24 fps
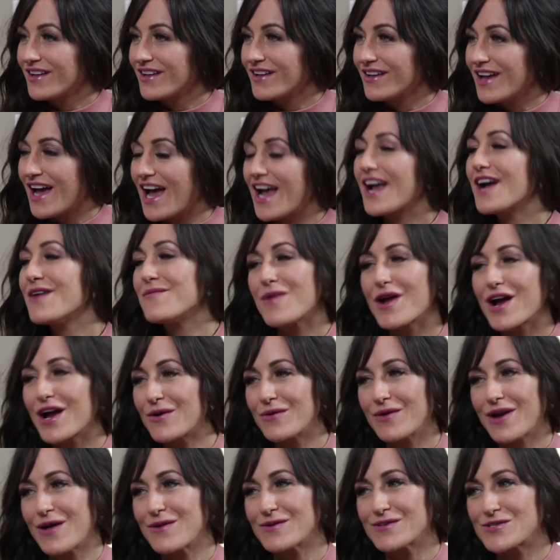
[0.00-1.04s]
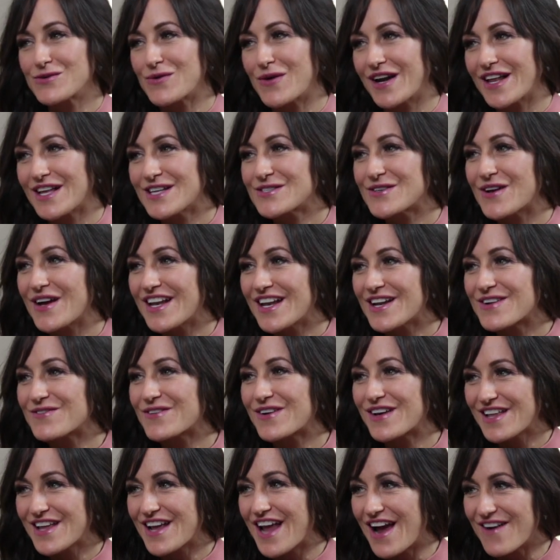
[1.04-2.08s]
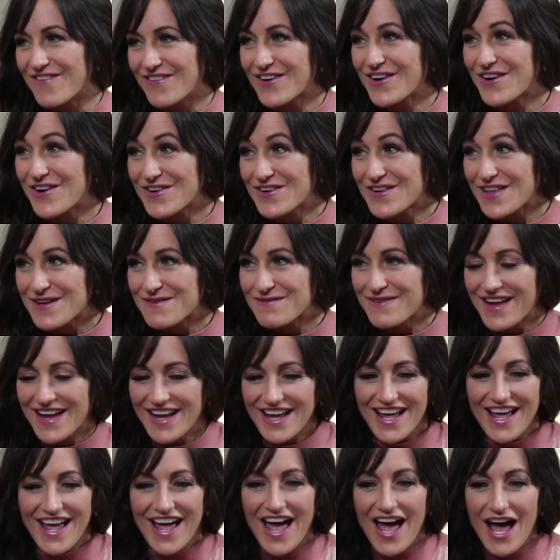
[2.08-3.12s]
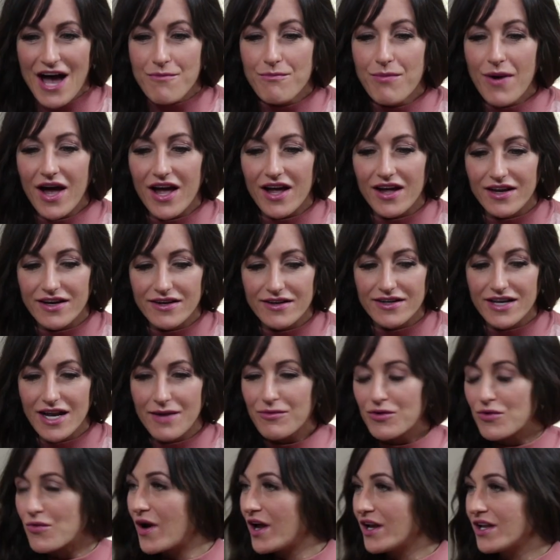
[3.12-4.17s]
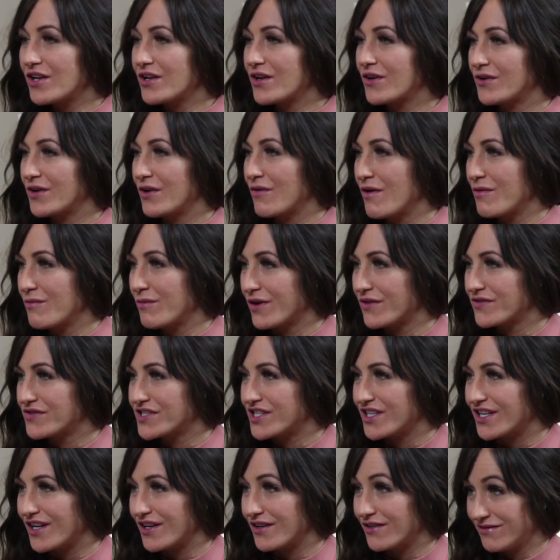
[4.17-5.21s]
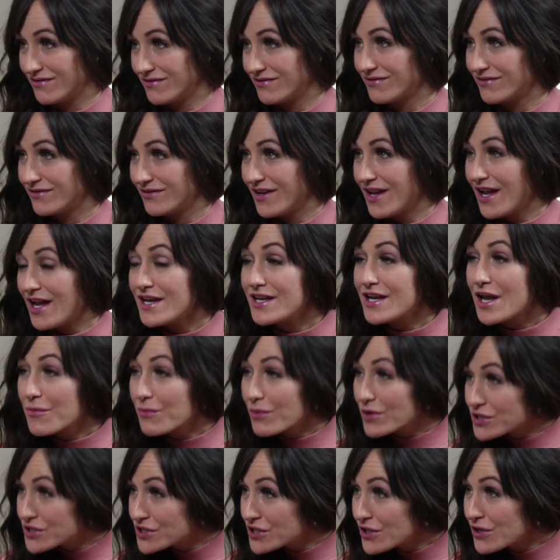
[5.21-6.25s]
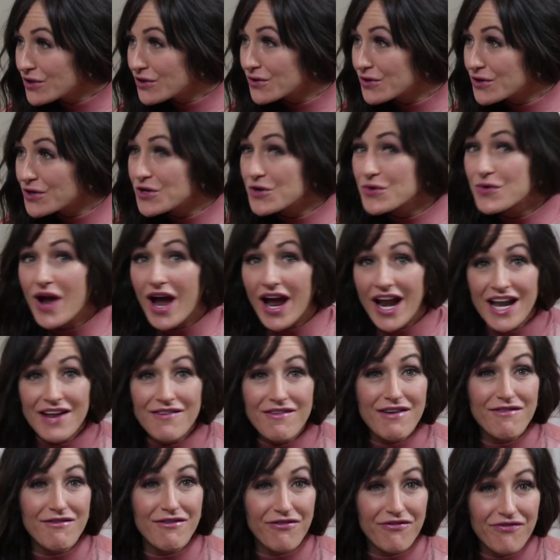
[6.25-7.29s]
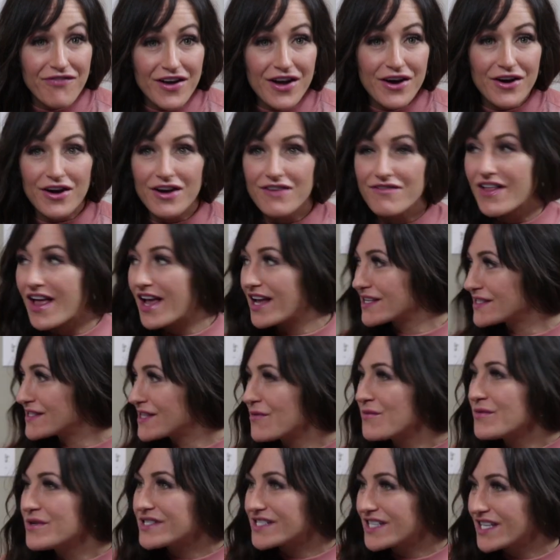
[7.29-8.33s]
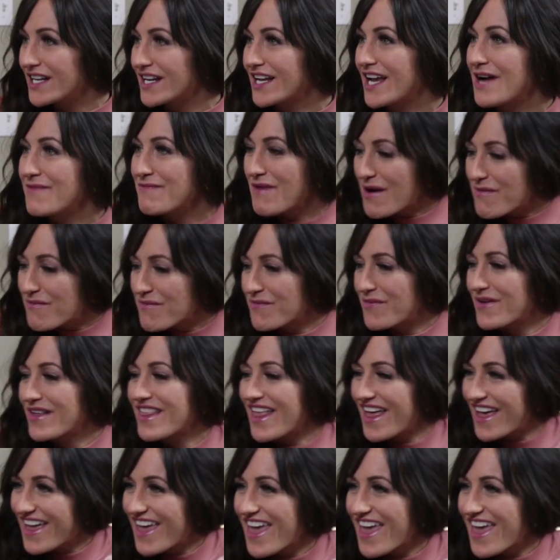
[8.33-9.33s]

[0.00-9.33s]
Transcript: I got married when I was 20, so I didn't really ever go clubbing. But number one, you don't know what moves to do. Number two, you kind of have a fear of like someone's going to come up and be like,